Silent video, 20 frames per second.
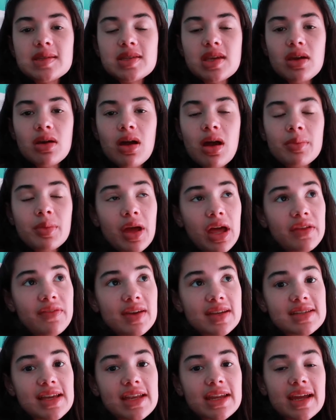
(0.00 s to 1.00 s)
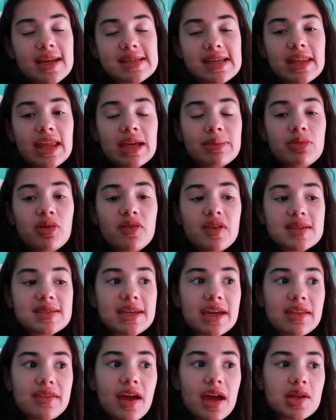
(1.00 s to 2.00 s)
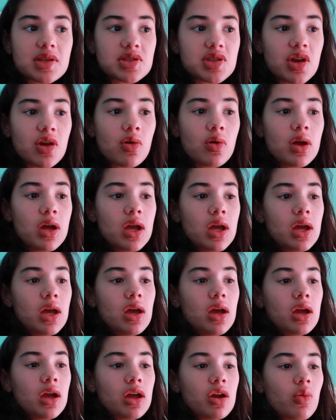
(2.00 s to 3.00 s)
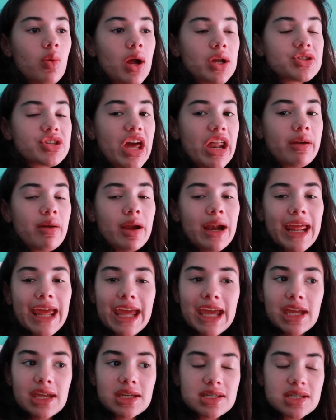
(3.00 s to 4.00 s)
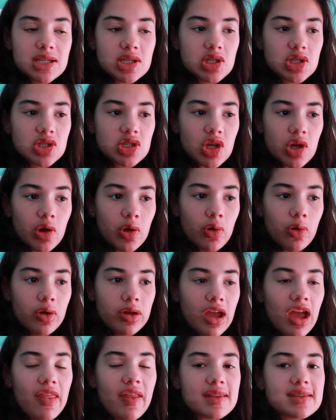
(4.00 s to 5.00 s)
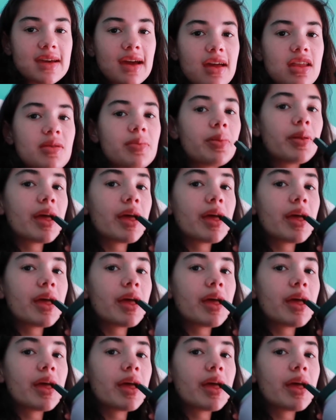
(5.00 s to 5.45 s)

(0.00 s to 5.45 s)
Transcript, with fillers: So I'm kind of excited because I like movies like that. So gonna watch that around 8. So yeah, that's kind of